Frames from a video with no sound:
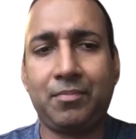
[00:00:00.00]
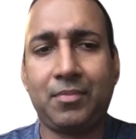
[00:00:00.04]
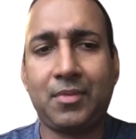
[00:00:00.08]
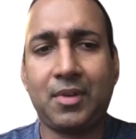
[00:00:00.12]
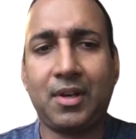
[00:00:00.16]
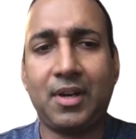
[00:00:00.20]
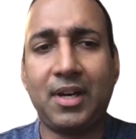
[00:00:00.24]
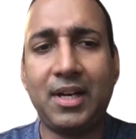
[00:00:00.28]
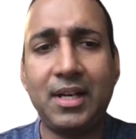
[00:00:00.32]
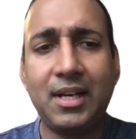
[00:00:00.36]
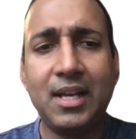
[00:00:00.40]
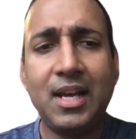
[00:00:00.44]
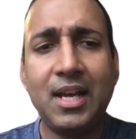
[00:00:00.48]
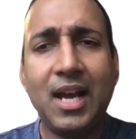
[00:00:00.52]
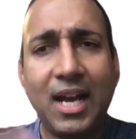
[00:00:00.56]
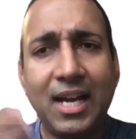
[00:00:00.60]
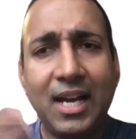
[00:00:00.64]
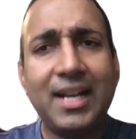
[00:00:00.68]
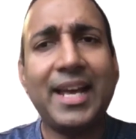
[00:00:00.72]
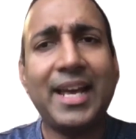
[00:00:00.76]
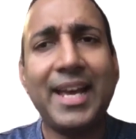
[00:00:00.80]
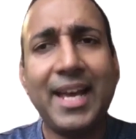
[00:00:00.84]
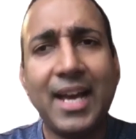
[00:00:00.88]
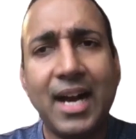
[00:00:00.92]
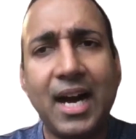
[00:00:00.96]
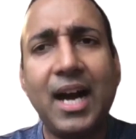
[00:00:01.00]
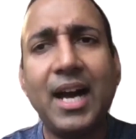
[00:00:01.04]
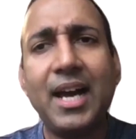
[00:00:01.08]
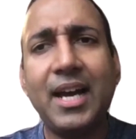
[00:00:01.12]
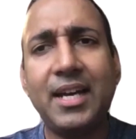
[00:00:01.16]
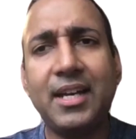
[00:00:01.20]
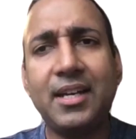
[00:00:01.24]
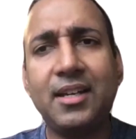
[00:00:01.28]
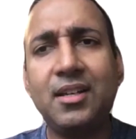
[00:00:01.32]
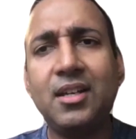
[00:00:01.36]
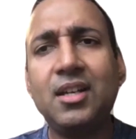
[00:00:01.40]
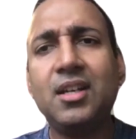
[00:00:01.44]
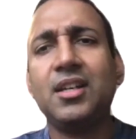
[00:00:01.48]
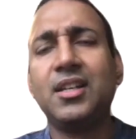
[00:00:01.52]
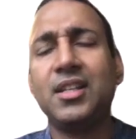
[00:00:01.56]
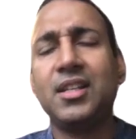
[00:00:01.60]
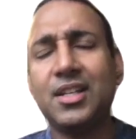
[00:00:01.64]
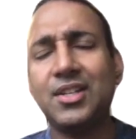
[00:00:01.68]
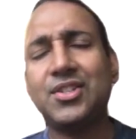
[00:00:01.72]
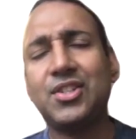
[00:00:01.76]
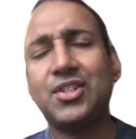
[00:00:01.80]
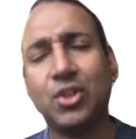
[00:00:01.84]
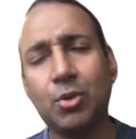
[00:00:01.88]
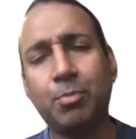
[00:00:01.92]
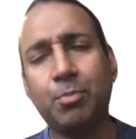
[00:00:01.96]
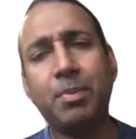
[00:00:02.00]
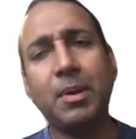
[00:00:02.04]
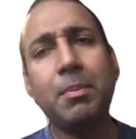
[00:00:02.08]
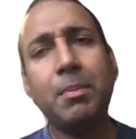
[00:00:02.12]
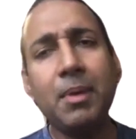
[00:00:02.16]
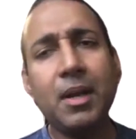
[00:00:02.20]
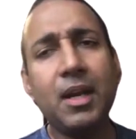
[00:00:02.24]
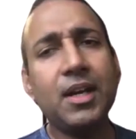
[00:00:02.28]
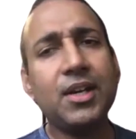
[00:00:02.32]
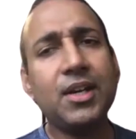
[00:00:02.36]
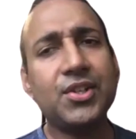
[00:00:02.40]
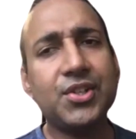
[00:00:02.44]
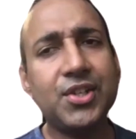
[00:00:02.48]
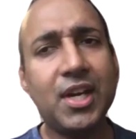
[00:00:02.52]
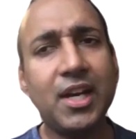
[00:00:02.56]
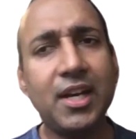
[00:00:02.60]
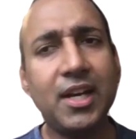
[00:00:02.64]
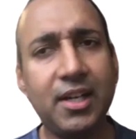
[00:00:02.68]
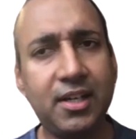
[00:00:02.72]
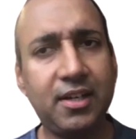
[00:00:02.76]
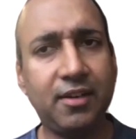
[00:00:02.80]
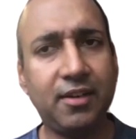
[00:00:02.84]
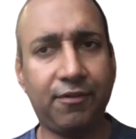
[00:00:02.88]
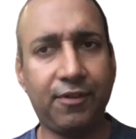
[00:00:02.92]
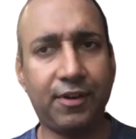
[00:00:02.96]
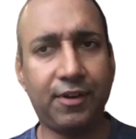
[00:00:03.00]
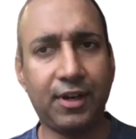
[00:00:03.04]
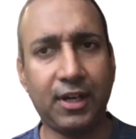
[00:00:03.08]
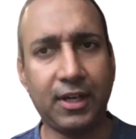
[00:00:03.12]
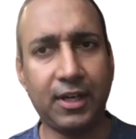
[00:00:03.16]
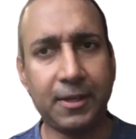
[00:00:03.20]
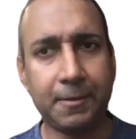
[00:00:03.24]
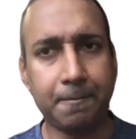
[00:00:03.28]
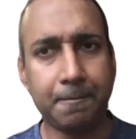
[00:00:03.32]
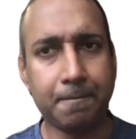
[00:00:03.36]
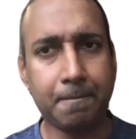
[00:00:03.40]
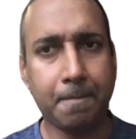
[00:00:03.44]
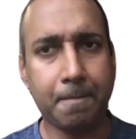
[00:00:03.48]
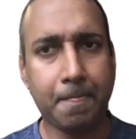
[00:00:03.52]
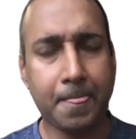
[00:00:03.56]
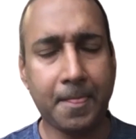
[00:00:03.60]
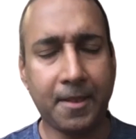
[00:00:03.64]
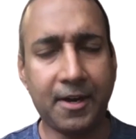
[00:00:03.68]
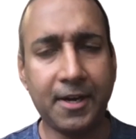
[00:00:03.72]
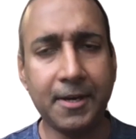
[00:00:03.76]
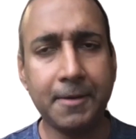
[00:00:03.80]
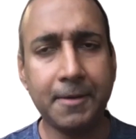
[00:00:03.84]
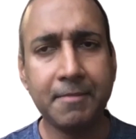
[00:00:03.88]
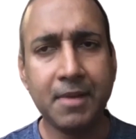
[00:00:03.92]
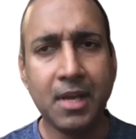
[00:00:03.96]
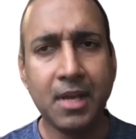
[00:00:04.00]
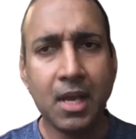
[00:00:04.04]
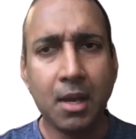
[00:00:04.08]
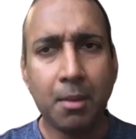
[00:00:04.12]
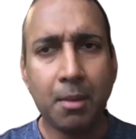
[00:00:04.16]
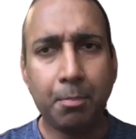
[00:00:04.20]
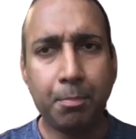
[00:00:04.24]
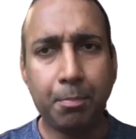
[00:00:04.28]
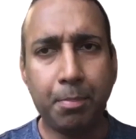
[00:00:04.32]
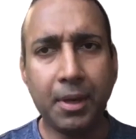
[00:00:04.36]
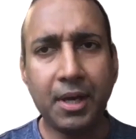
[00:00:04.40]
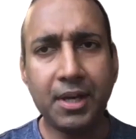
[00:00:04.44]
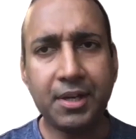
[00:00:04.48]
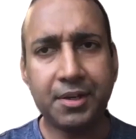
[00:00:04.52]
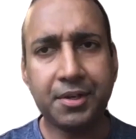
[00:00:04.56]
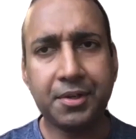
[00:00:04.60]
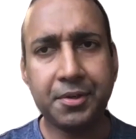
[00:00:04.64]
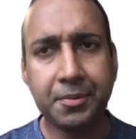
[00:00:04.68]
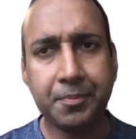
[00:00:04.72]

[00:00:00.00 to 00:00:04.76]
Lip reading: right? And AI, yes, you know, people understand it differently, right? But